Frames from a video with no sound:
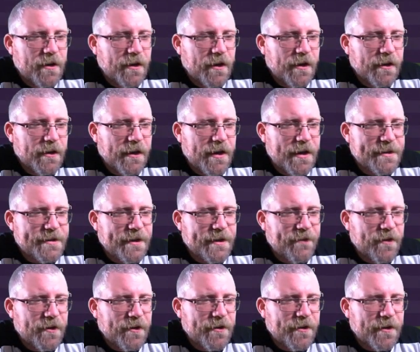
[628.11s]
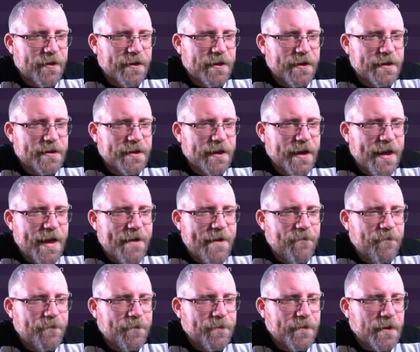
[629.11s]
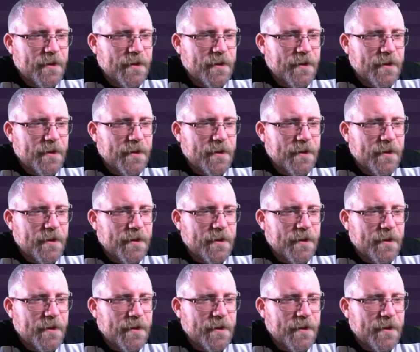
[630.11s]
and let's have a look at this again,